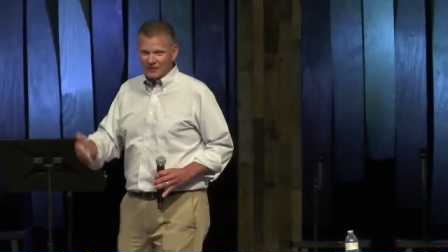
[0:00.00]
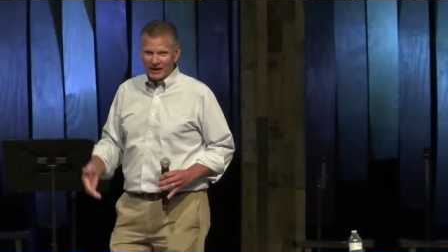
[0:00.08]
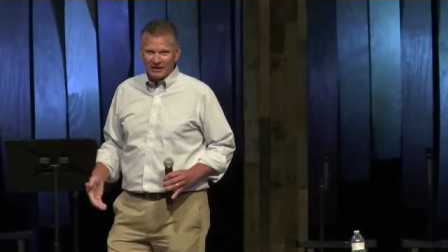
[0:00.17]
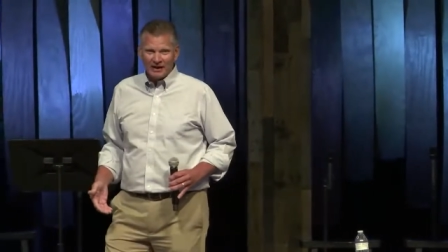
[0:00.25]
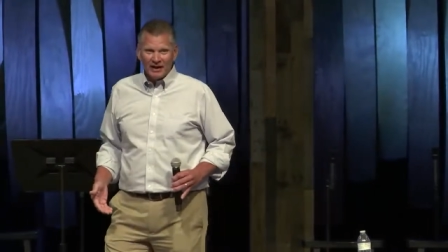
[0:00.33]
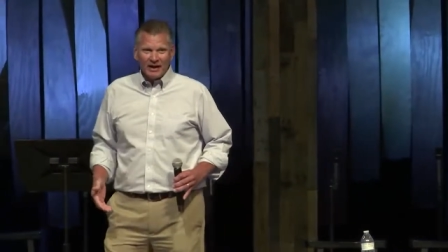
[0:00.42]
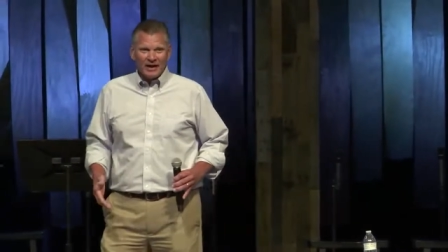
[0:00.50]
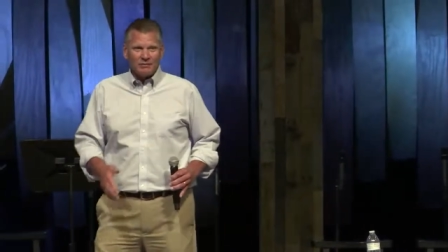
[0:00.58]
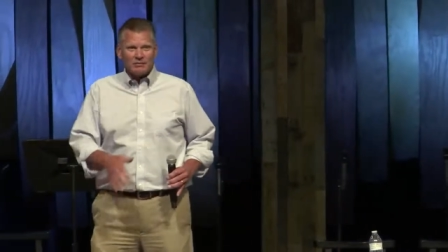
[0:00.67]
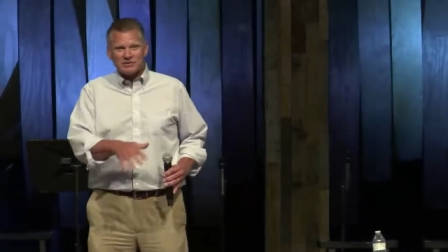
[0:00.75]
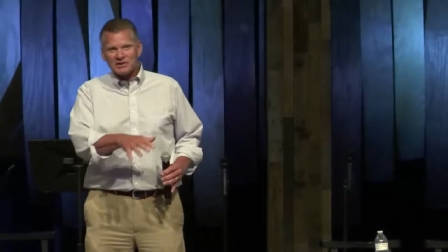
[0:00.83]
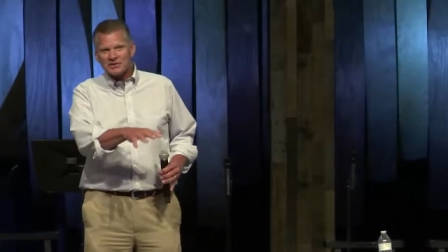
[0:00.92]
He
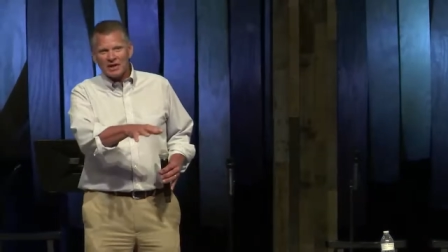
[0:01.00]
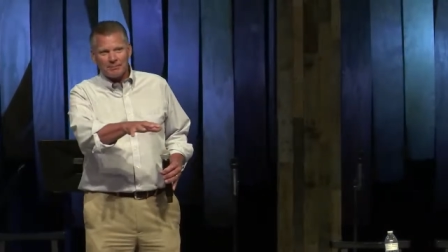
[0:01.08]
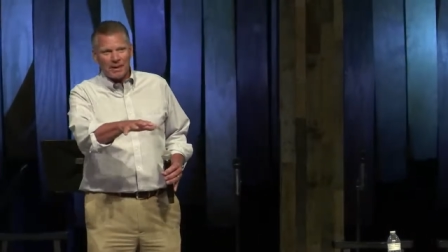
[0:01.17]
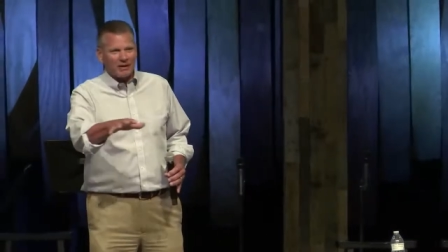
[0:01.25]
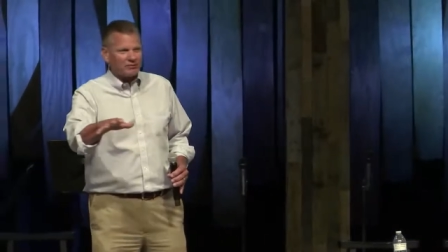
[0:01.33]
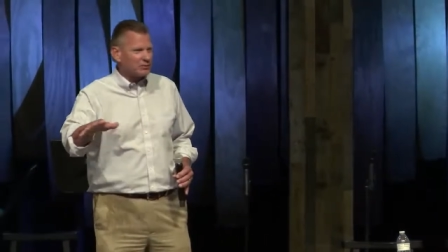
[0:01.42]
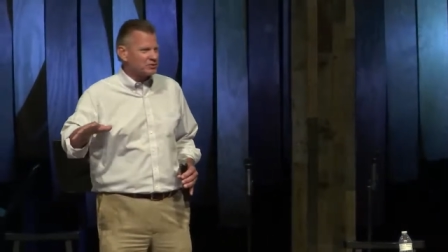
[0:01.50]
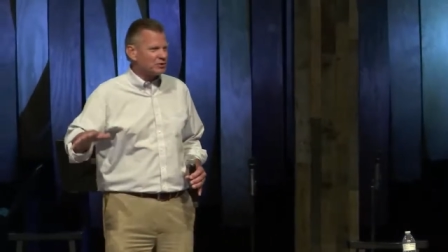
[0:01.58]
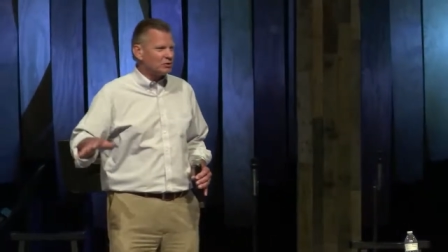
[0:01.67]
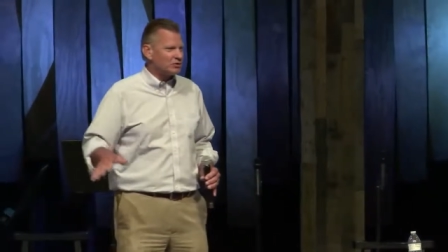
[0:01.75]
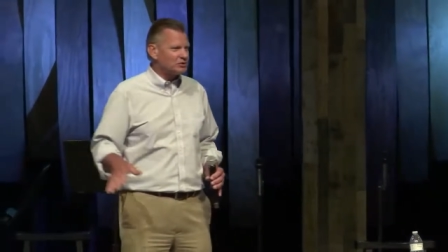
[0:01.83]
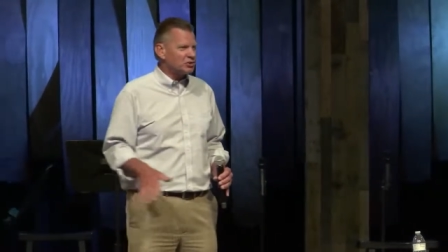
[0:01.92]
just got back from a
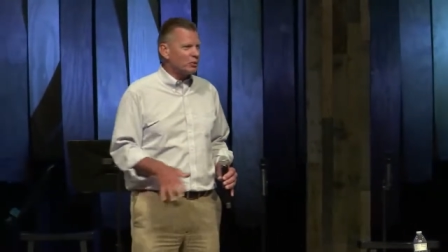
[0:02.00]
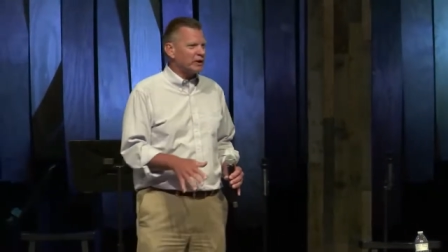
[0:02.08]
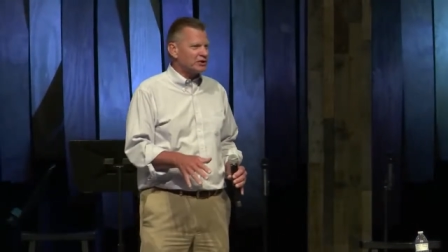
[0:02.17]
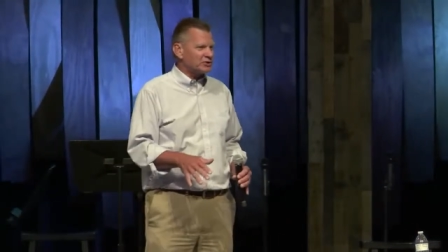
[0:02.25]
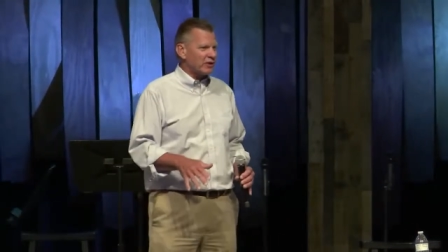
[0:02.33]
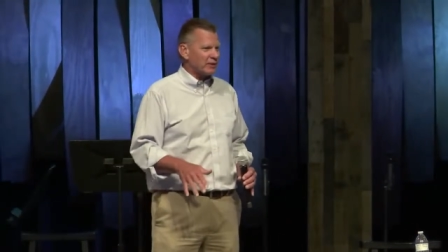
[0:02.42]
two-week trip.